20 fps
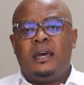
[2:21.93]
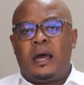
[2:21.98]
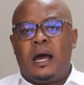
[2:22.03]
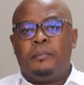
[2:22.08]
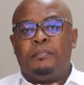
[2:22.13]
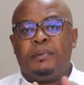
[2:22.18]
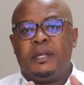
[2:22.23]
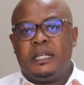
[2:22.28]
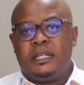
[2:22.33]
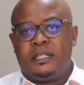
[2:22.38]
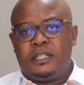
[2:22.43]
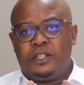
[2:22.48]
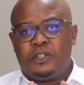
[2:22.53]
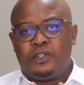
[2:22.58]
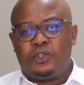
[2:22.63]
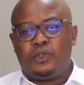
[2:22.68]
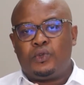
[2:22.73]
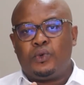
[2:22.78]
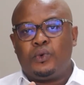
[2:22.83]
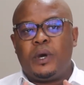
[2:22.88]

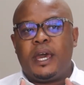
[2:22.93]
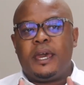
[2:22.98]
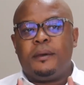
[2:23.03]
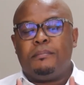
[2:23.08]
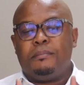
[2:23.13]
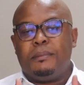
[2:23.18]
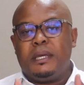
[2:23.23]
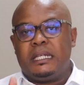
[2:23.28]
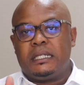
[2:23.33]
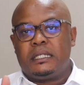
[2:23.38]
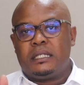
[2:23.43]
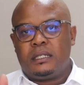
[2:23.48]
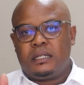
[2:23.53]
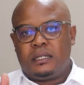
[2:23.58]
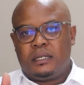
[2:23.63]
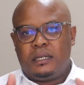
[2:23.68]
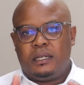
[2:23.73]
abilities to emit